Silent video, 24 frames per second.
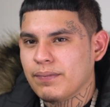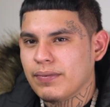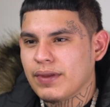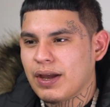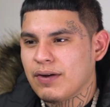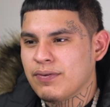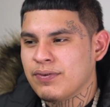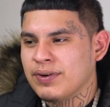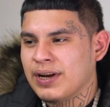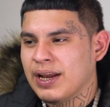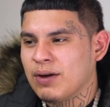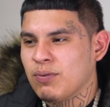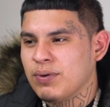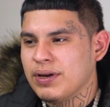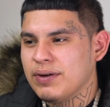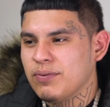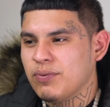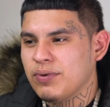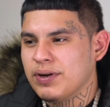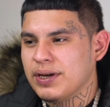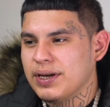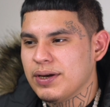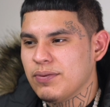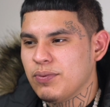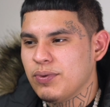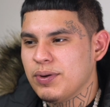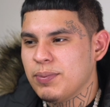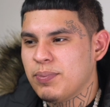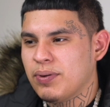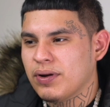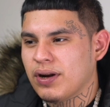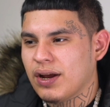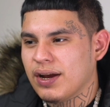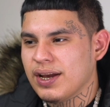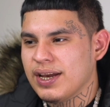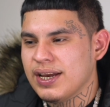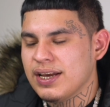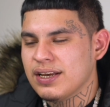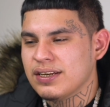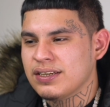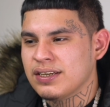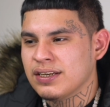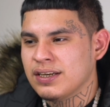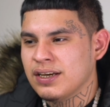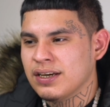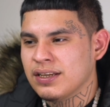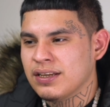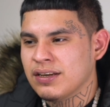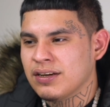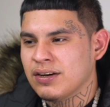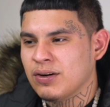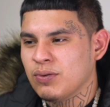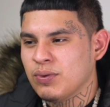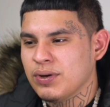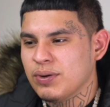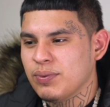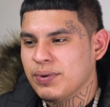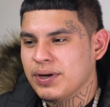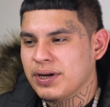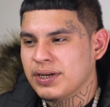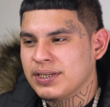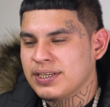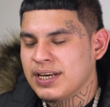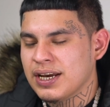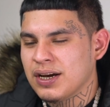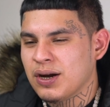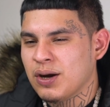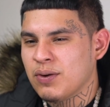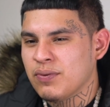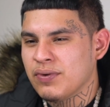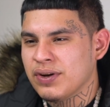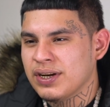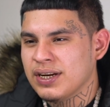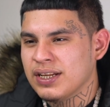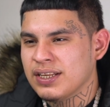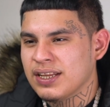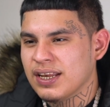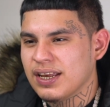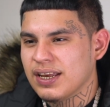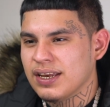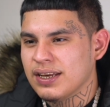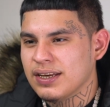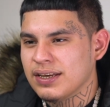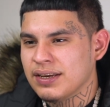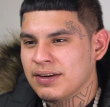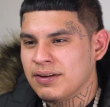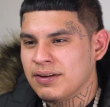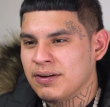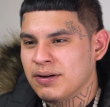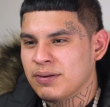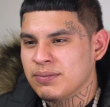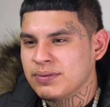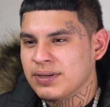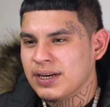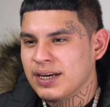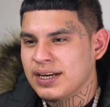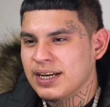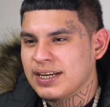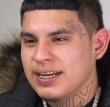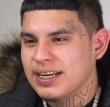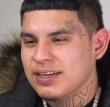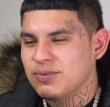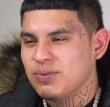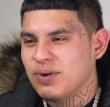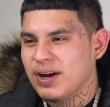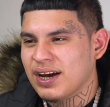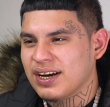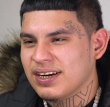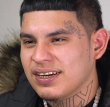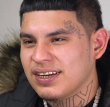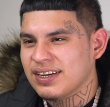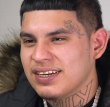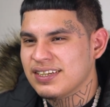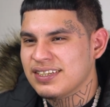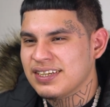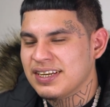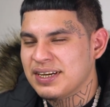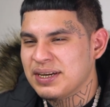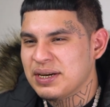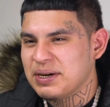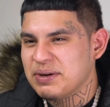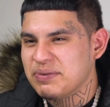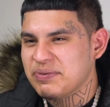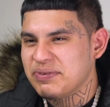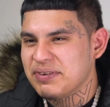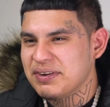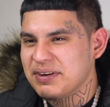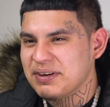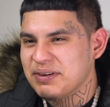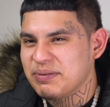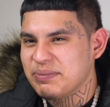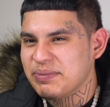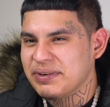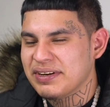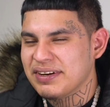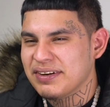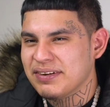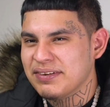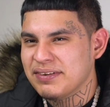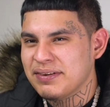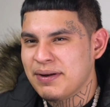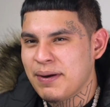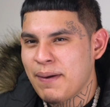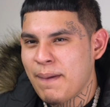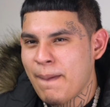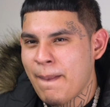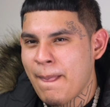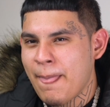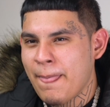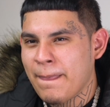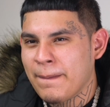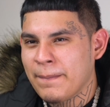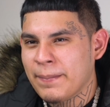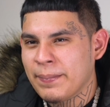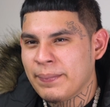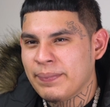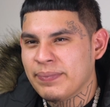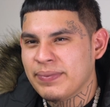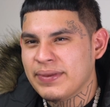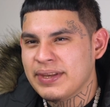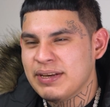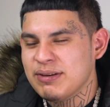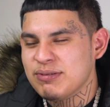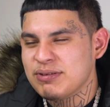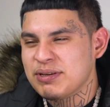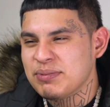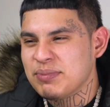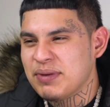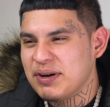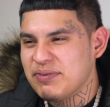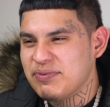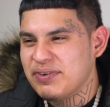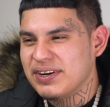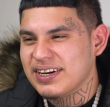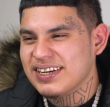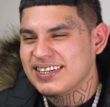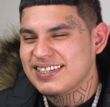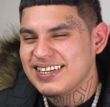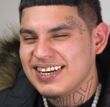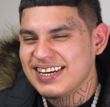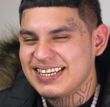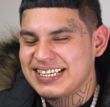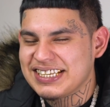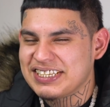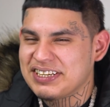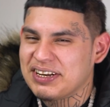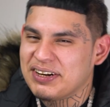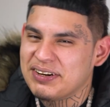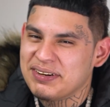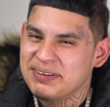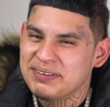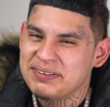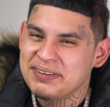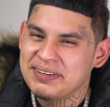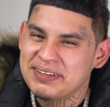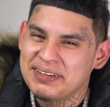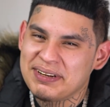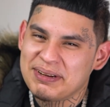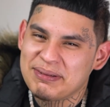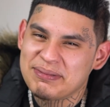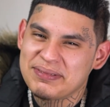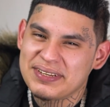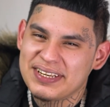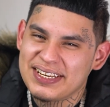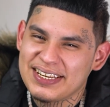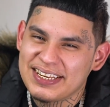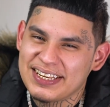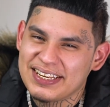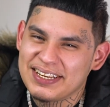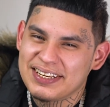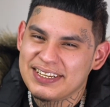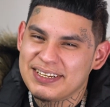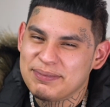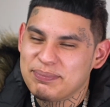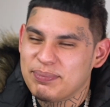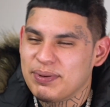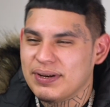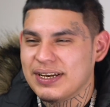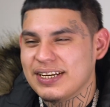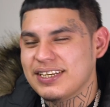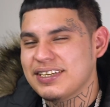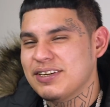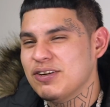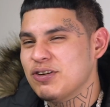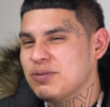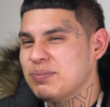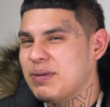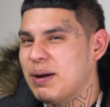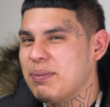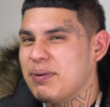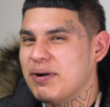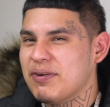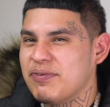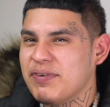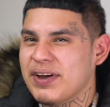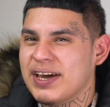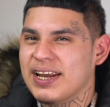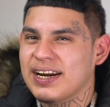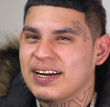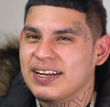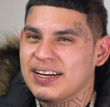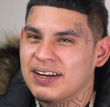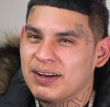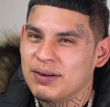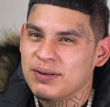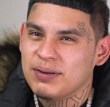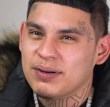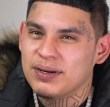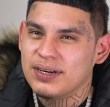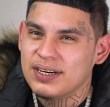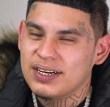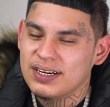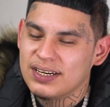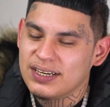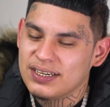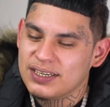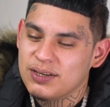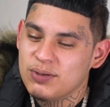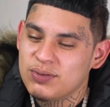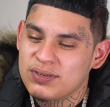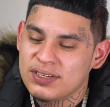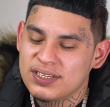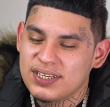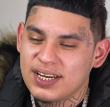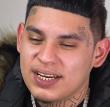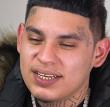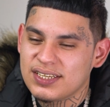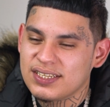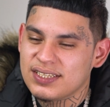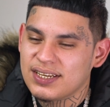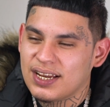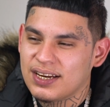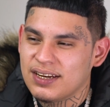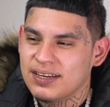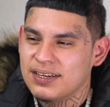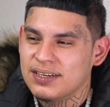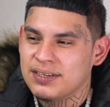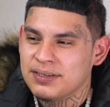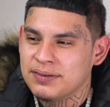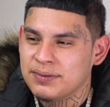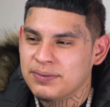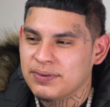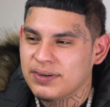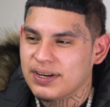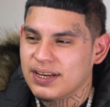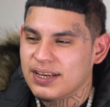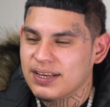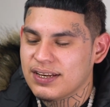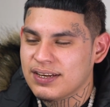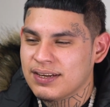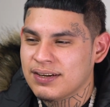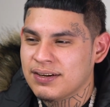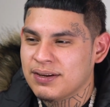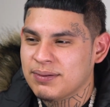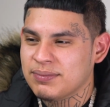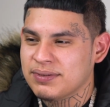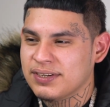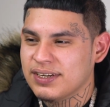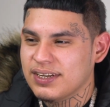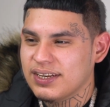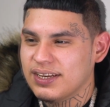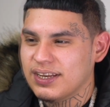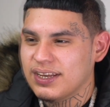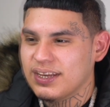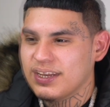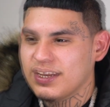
I feel like we put our heads together. We could take over anything. You know what I'm saying? That's why I love the city I'm from. Houston, motherfucking Texas, ho. You know what I'm saying? Excuse my profanity though. Houston, Texas, I love you for that. You know what I'm saying?